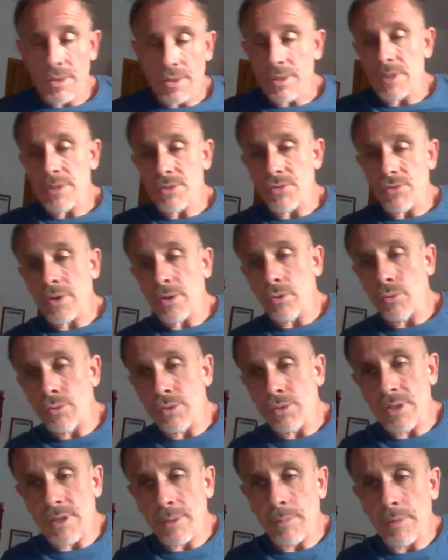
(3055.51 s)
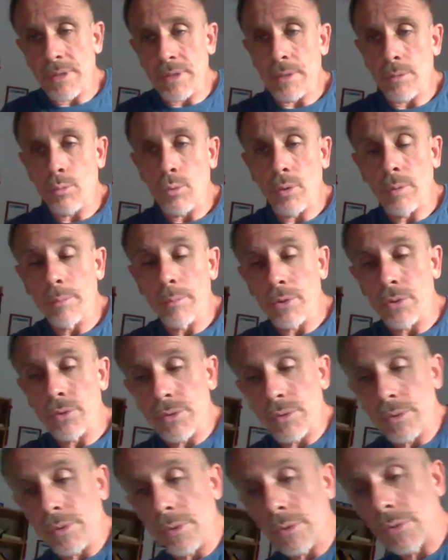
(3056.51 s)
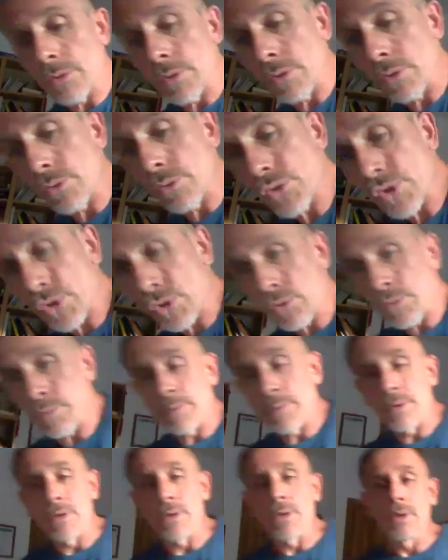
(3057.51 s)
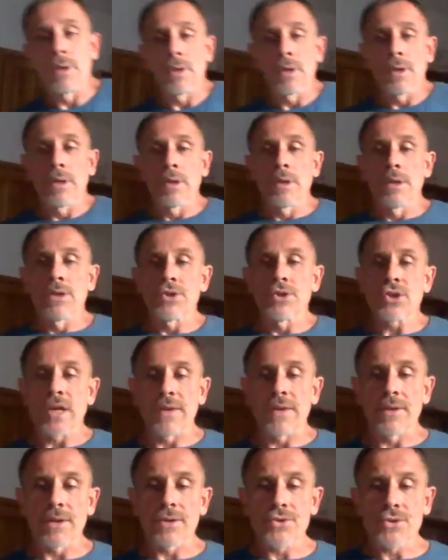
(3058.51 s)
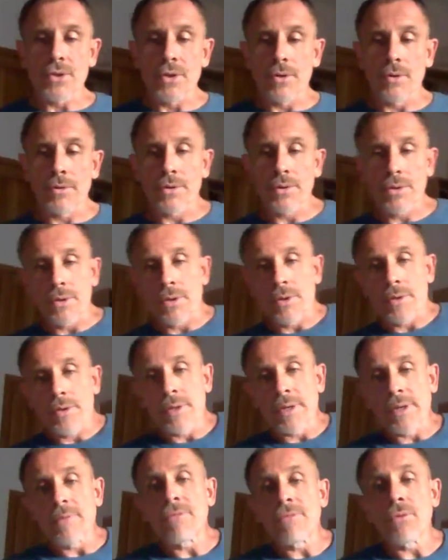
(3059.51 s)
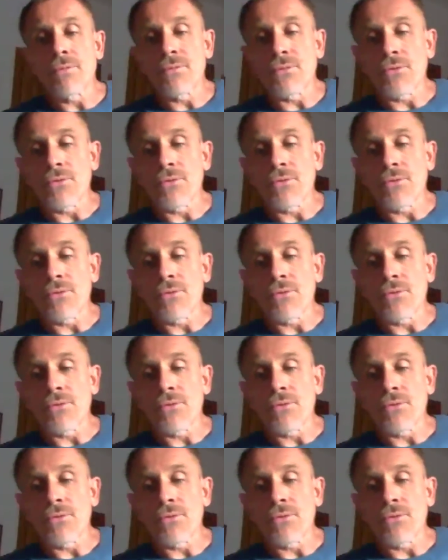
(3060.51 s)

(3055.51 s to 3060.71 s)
This is recorded. I mean, it will be on the YouTube channel, so you know, for